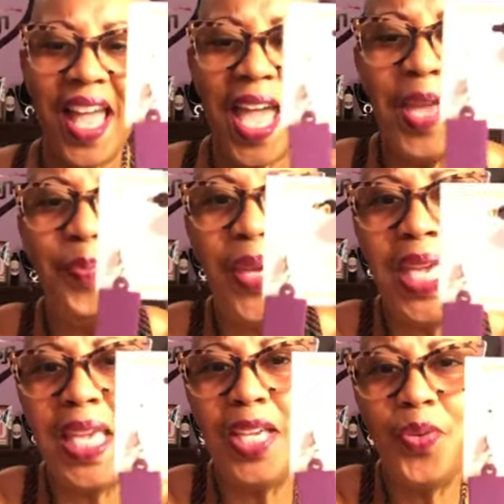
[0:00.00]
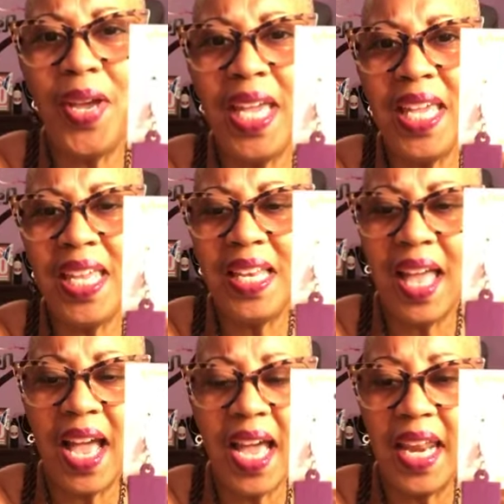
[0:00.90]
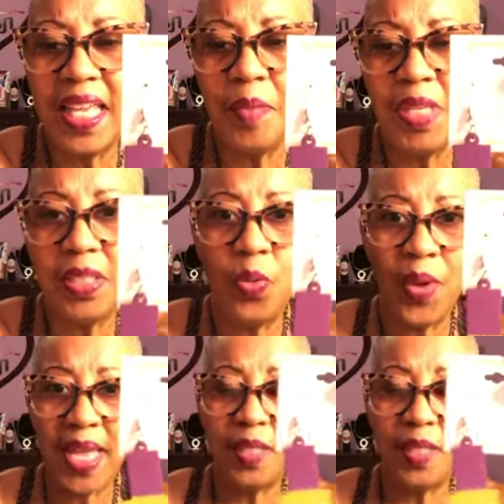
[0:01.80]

Hey, B Queen, I gotta get me some waist